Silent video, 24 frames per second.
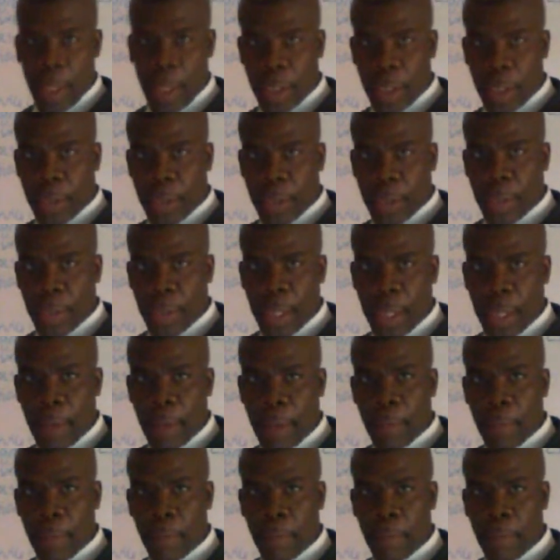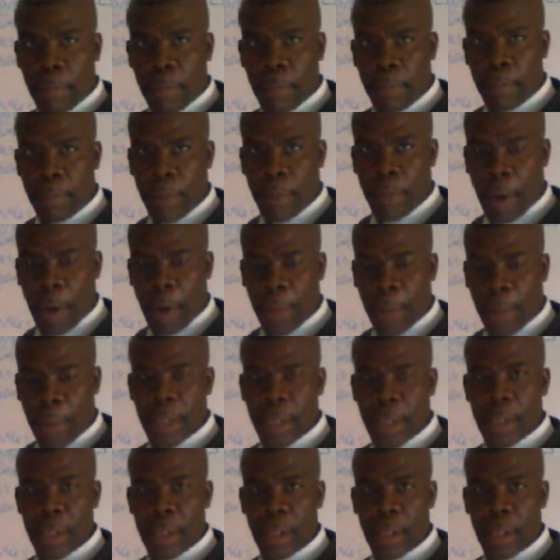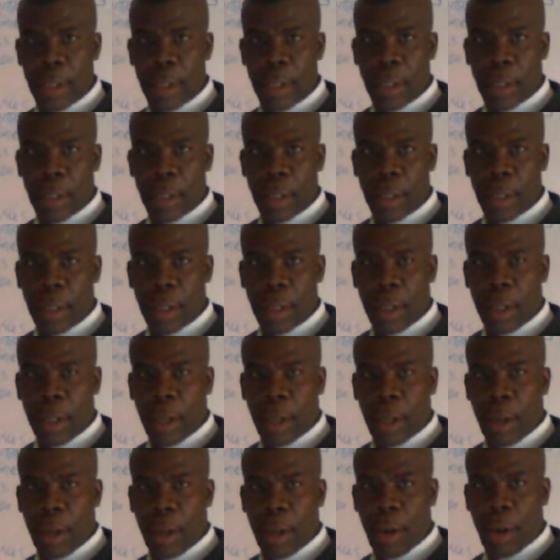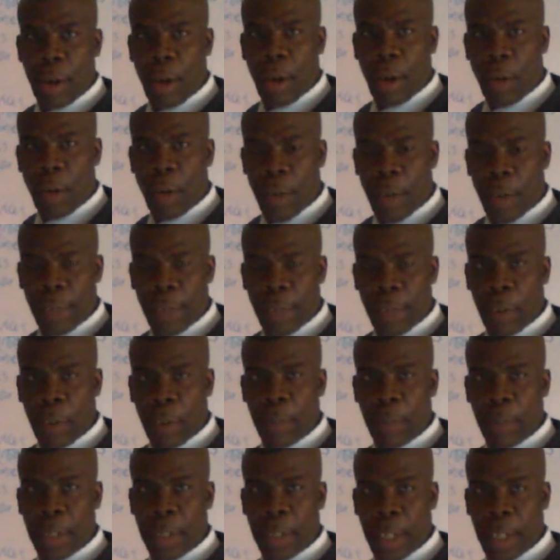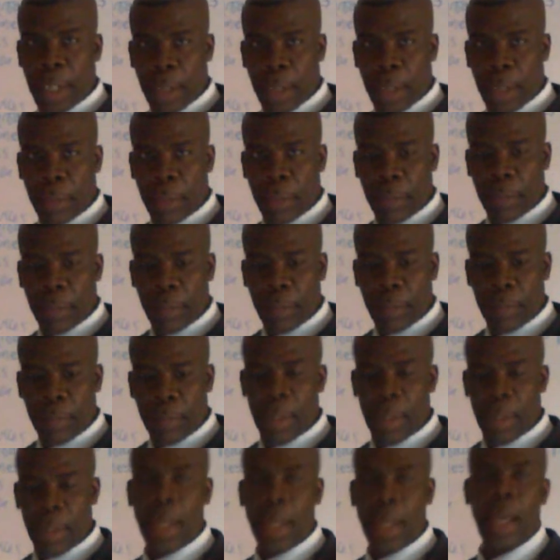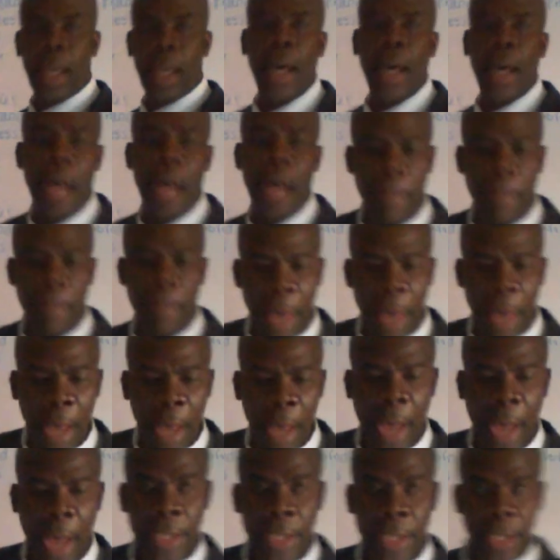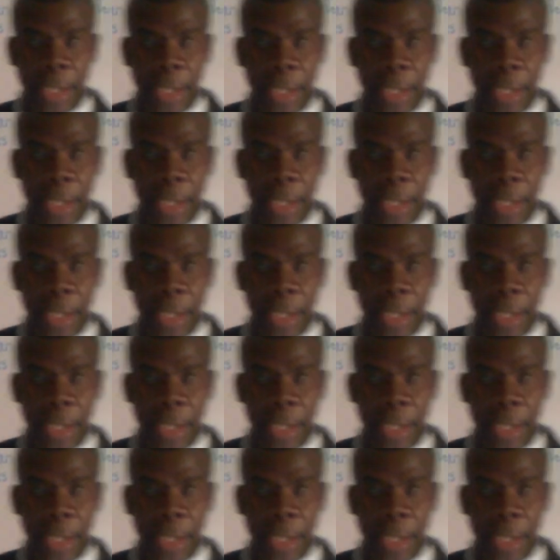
to the parameters of our development here. And may I just